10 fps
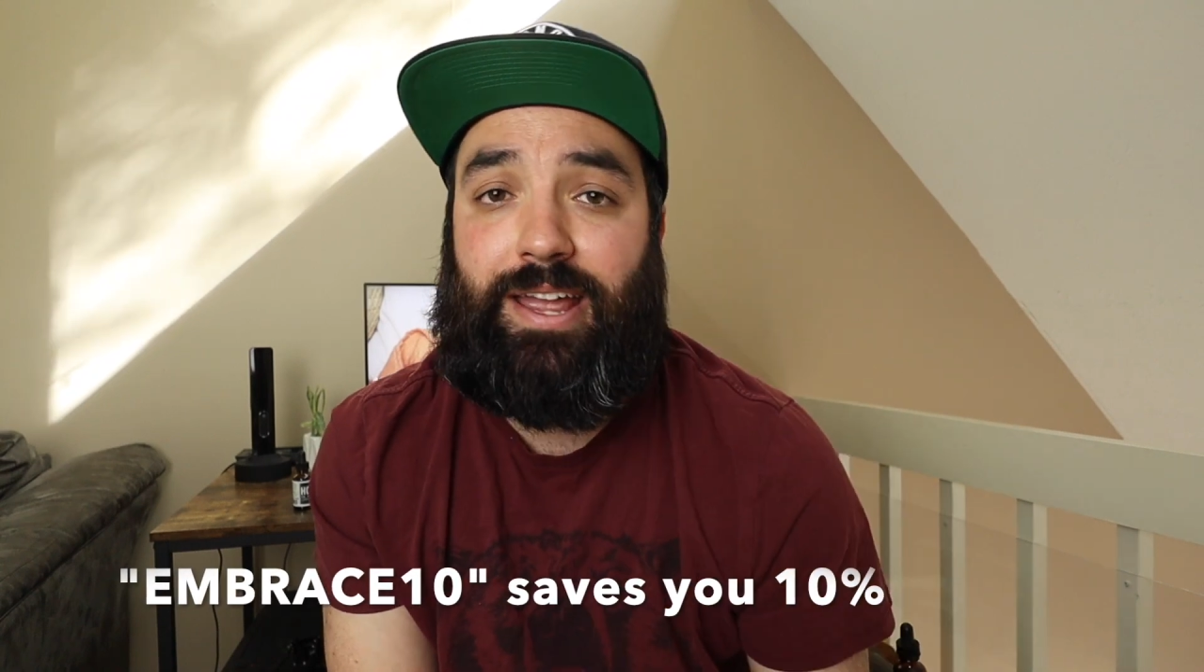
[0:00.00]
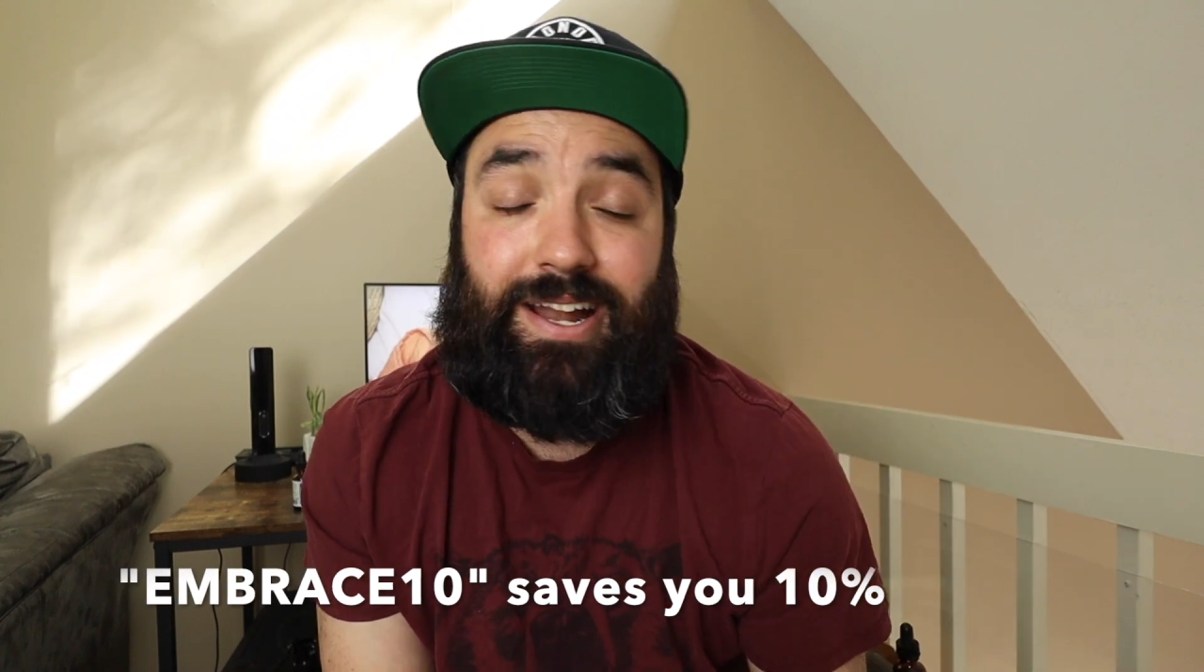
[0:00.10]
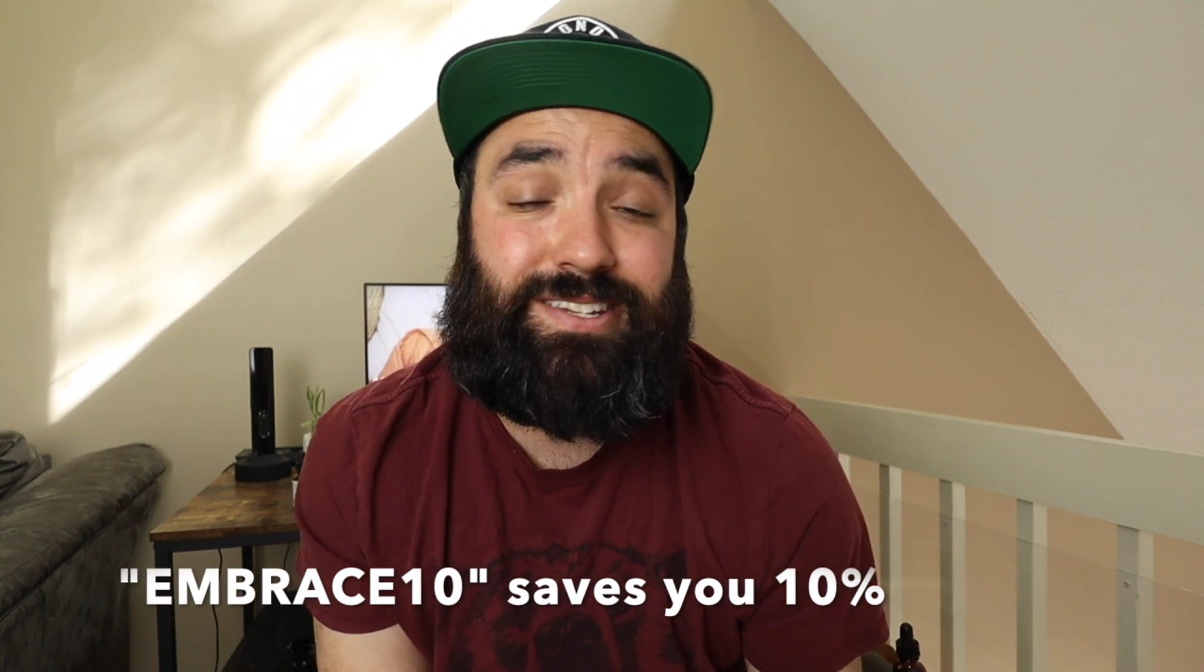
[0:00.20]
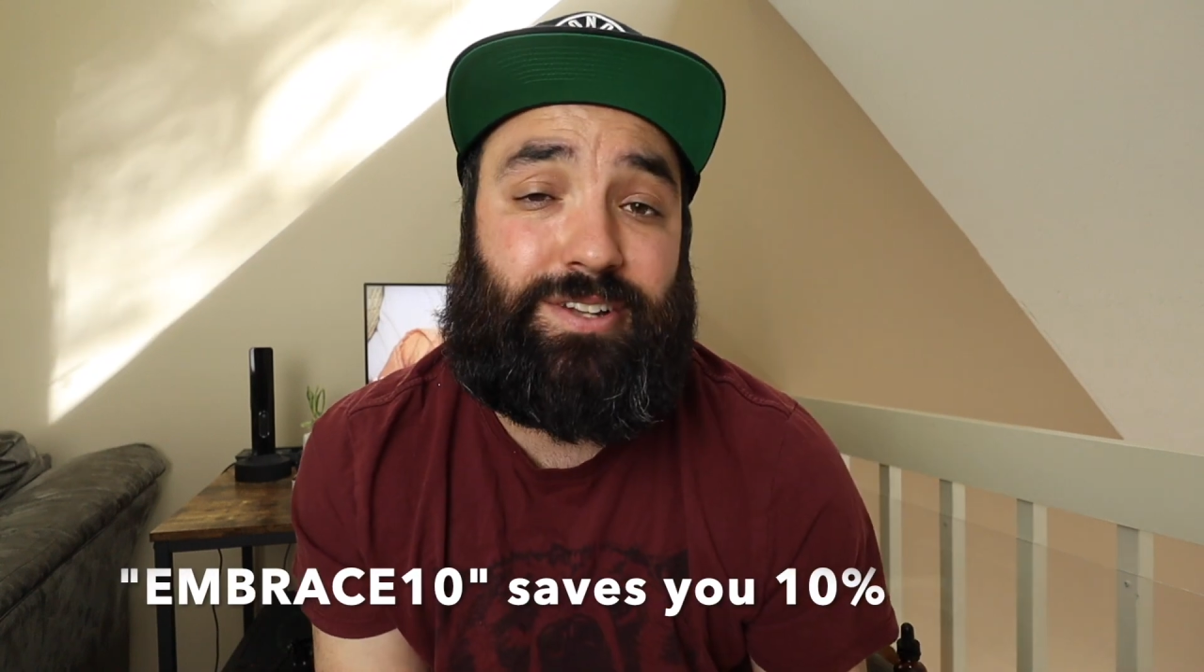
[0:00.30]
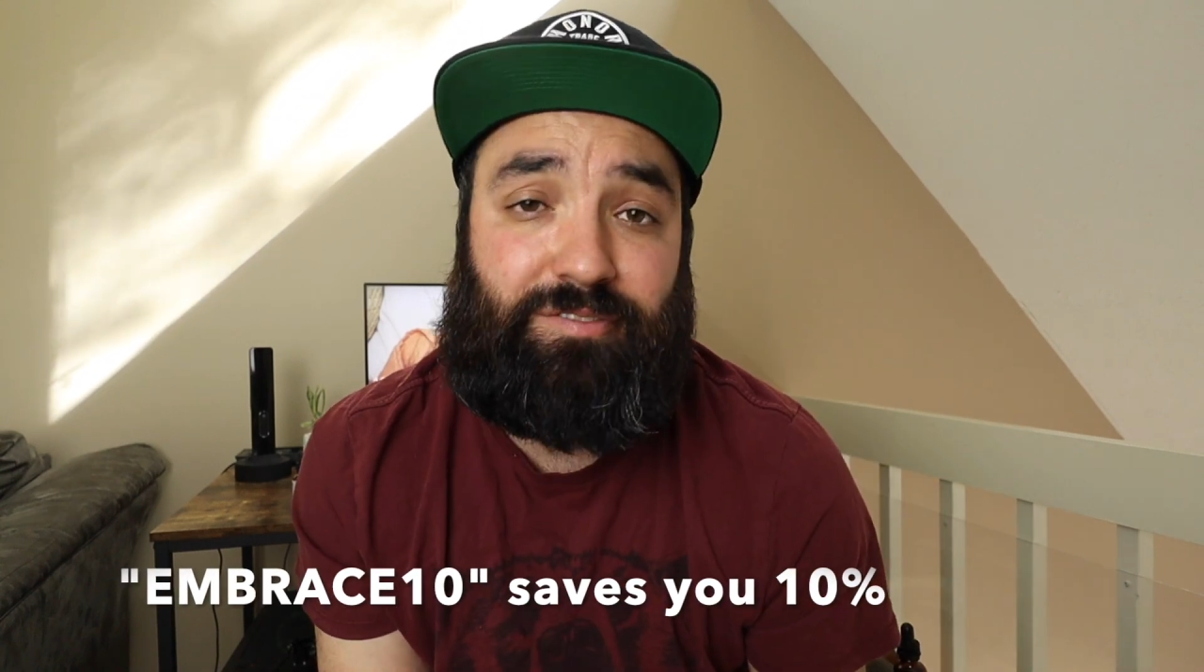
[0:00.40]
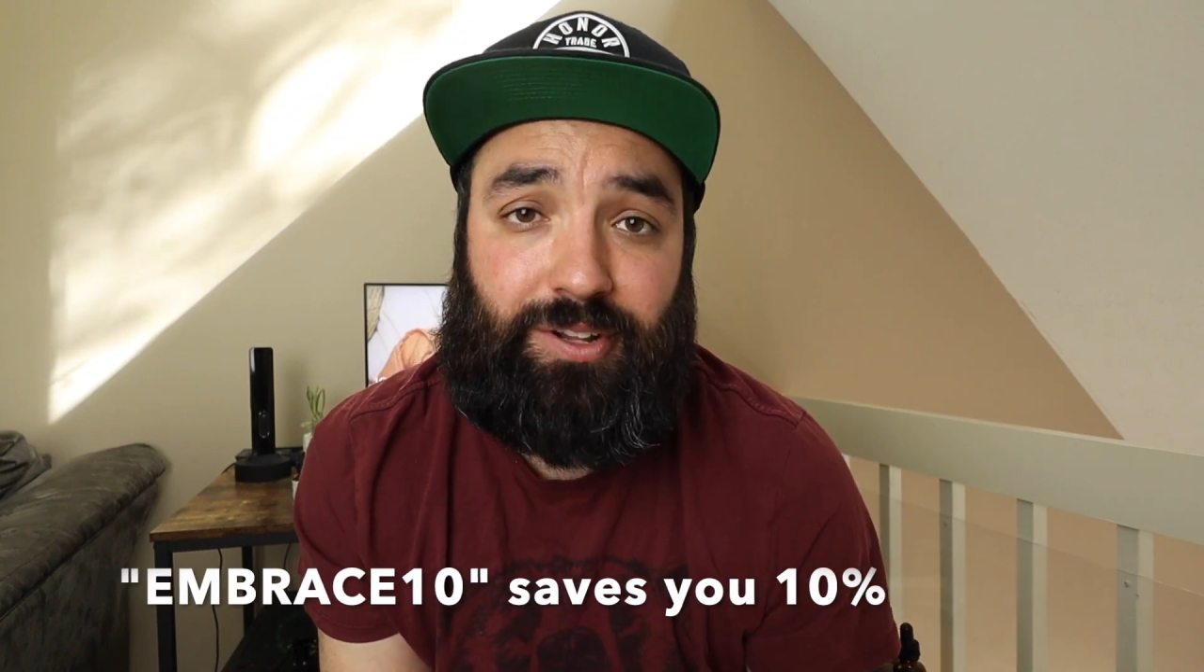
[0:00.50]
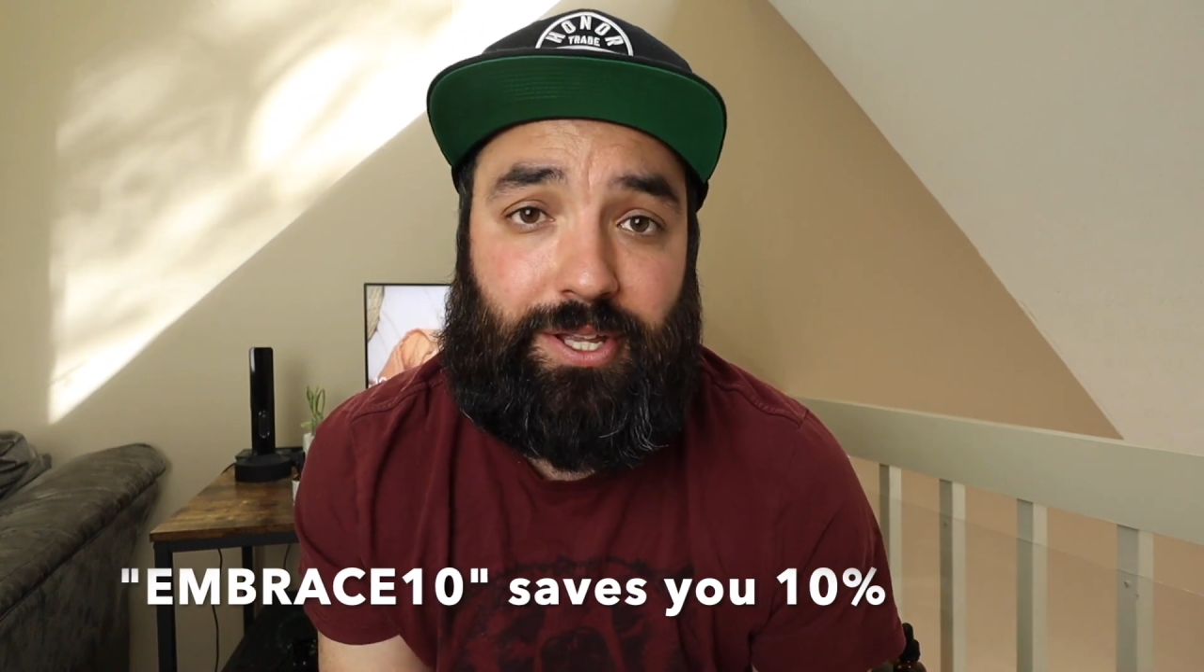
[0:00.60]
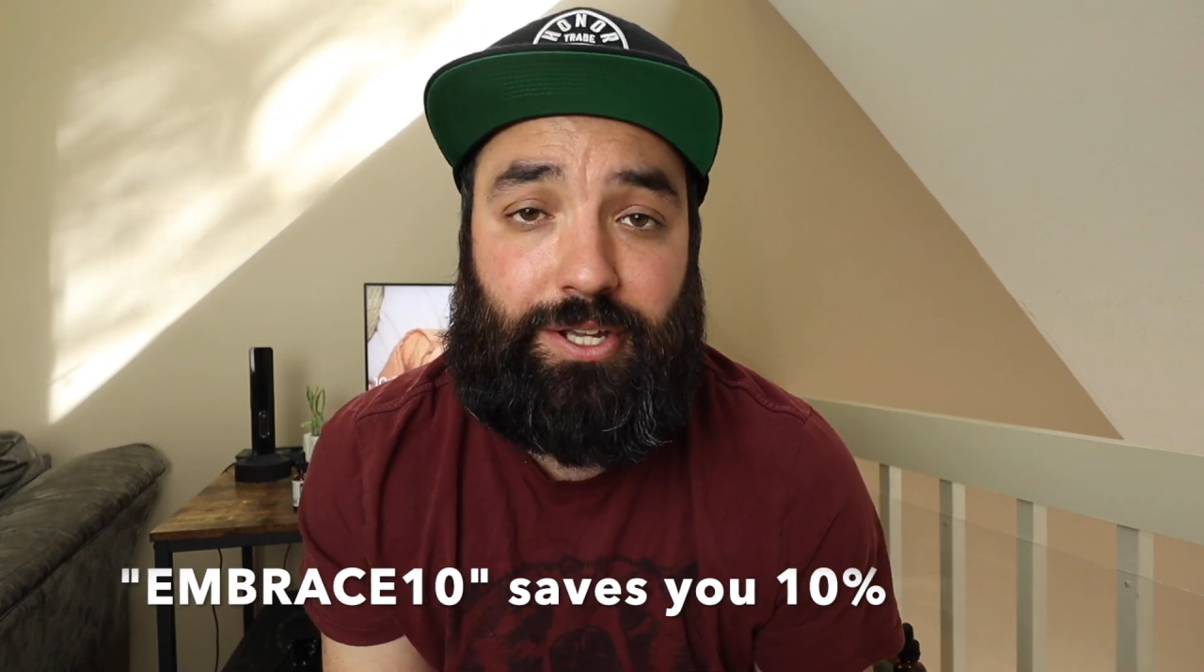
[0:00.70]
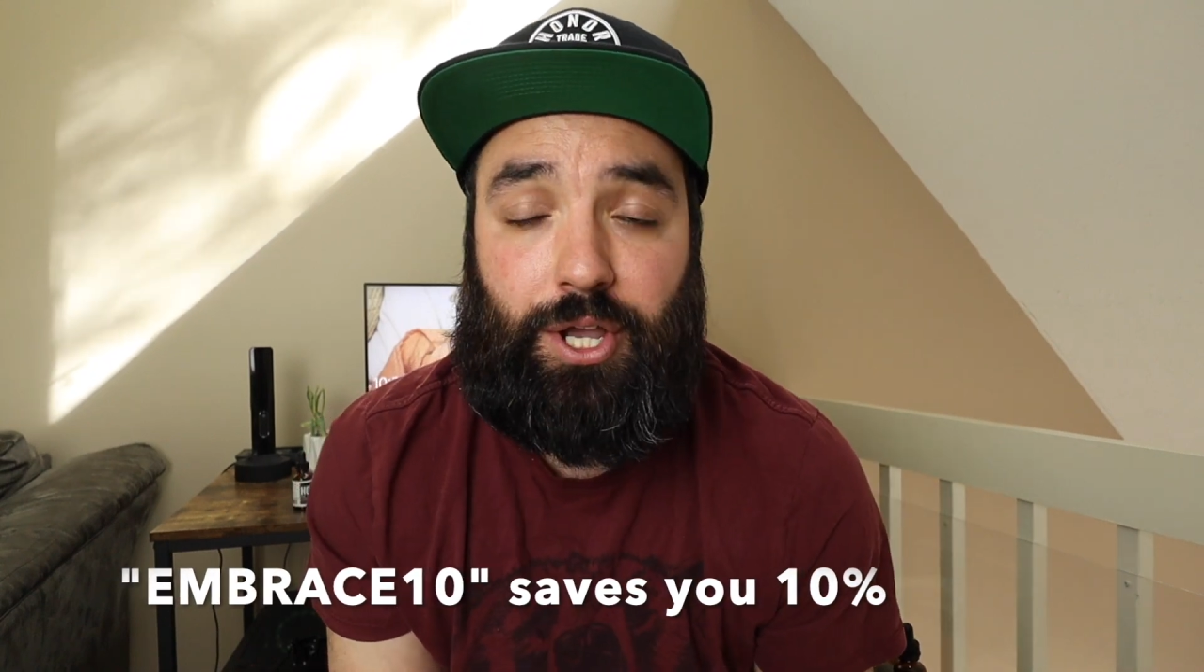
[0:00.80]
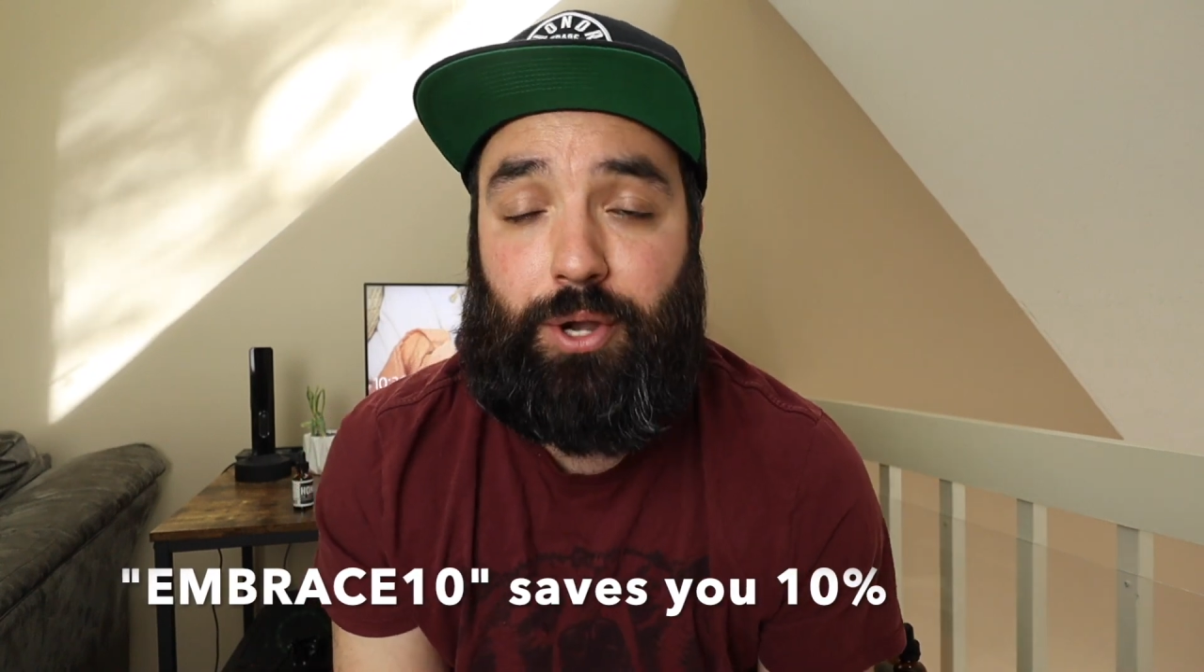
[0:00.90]
It is an
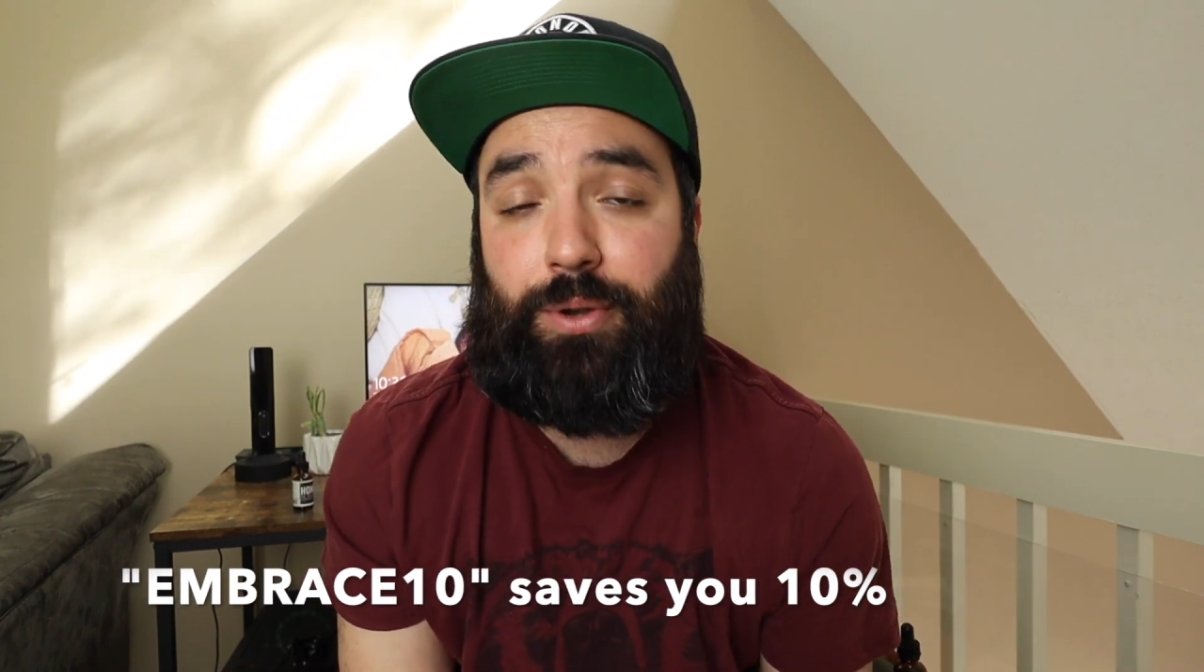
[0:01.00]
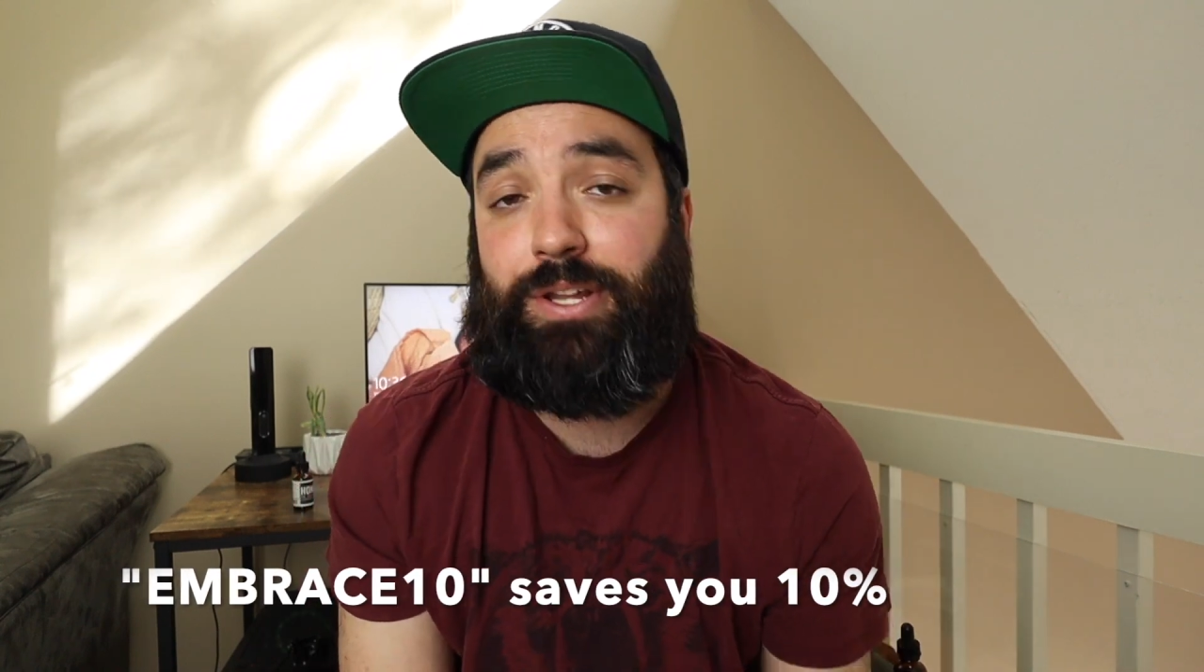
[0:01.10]
affiliate code.